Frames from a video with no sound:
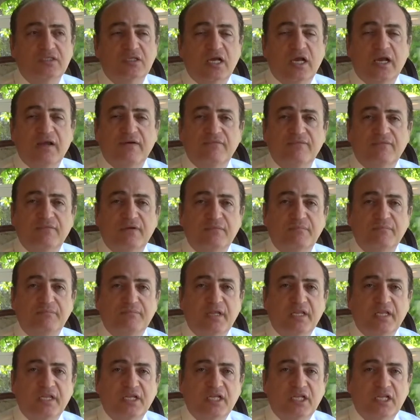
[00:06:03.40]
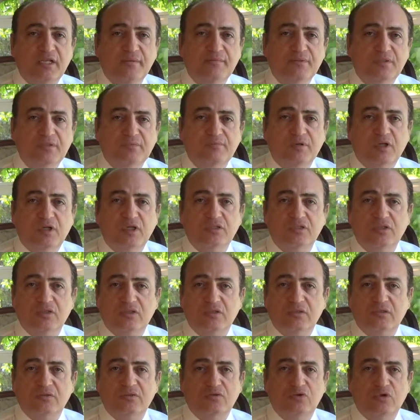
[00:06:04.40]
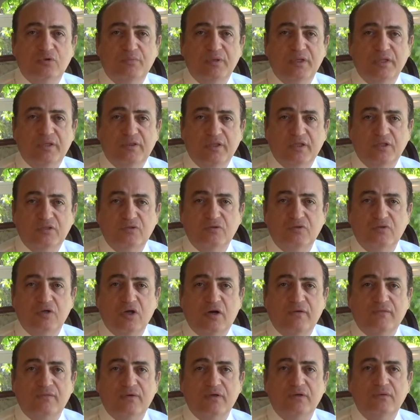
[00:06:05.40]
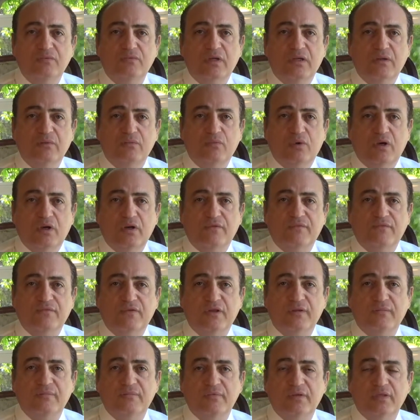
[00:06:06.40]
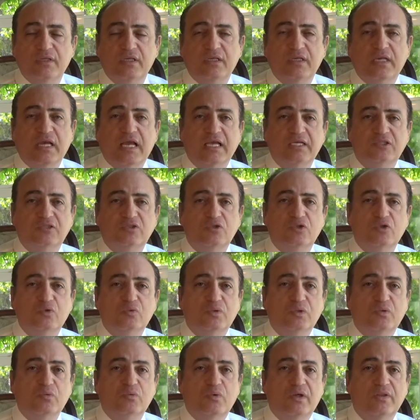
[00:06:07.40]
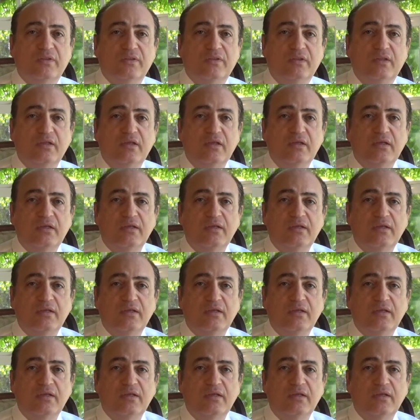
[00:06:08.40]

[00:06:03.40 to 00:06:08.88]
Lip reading: I have many clips because there are so many things to cover, and one of them it has to do with one